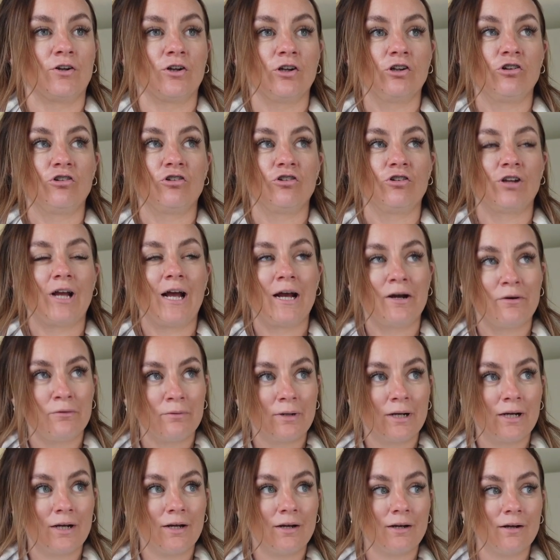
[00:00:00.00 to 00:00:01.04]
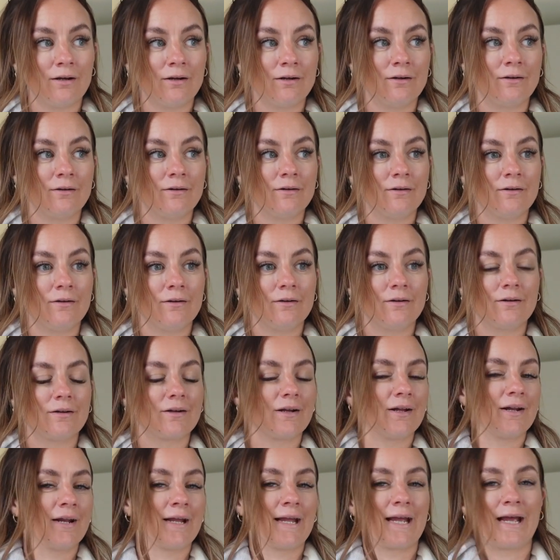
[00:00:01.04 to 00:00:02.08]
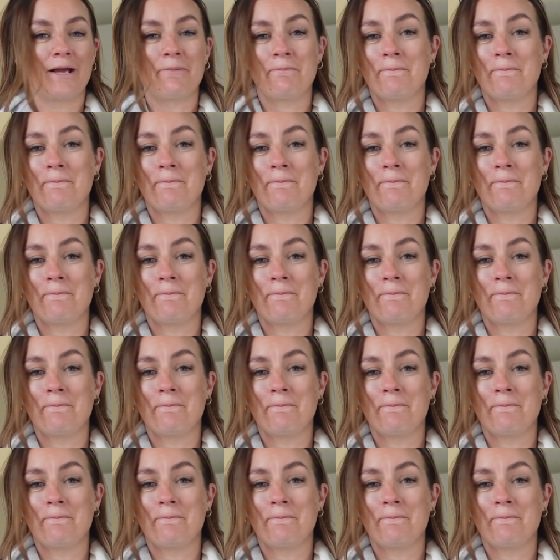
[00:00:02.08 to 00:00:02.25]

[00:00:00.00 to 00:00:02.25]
a nice shower, get